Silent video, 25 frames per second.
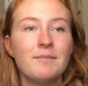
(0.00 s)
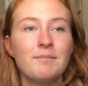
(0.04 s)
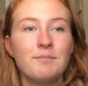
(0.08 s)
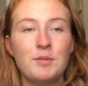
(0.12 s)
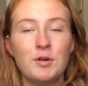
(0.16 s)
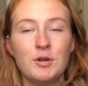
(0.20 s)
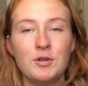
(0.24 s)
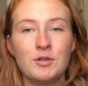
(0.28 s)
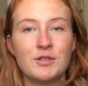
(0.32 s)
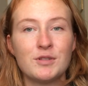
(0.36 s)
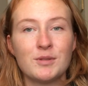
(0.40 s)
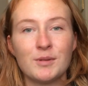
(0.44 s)

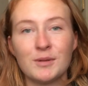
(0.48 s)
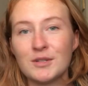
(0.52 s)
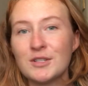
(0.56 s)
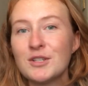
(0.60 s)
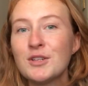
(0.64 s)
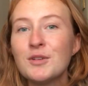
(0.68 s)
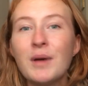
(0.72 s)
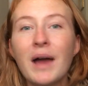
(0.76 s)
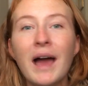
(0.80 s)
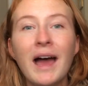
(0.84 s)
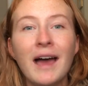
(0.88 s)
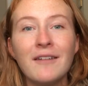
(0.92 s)
boots were
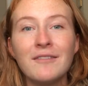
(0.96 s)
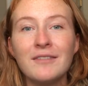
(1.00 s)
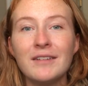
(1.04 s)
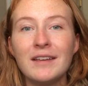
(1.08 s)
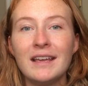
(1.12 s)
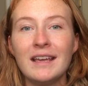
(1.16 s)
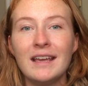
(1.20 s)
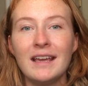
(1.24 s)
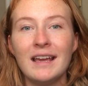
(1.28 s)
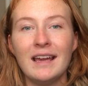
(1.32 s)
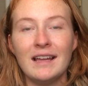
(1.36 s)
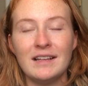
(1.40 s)
too
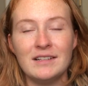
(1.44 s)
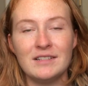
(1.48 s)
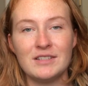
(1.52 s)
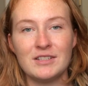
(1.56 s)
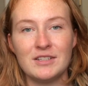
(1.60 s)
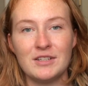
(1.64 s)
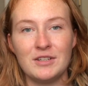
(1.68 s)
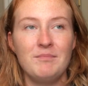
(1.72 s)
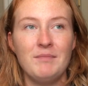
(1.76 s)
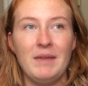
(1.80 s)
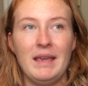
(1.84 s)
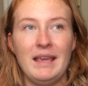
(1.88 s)
heavy and
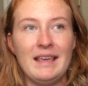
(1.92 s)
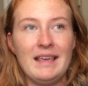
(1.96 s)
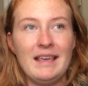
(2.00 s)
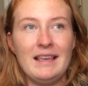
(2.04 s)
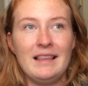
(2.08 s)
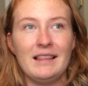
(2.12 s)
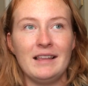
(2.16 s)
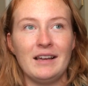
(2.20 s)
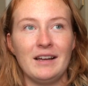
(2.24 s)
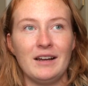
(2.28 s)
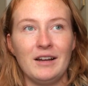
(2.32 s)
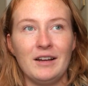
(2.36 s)

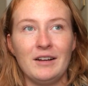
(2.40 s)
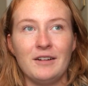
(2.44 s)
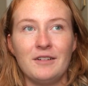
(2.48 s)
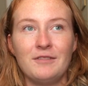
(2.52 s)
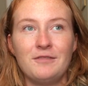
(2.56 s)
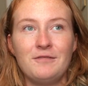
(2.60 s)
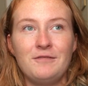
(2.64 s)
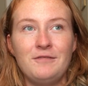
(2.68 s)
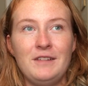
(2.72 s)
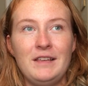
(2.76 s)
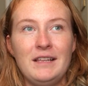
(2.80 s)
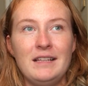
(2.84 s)
making their
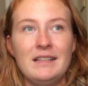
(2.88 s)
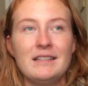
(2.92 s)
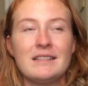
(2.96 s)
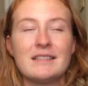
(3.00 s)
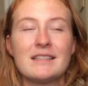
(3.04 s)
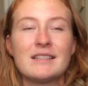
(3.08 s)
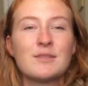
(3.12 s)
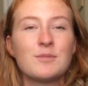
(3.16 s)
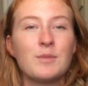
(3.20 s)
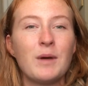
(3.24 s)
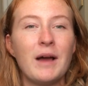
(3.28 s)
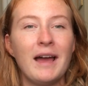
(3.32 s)
feet
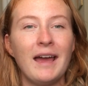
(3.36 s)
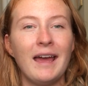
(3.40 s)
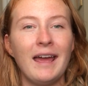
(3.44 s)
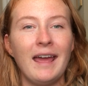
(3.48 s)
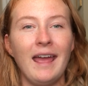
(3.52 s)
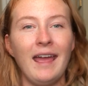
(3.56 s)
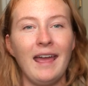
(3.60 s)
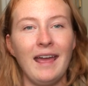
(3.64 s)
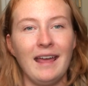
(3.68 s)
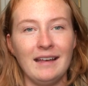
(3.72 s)
sweat,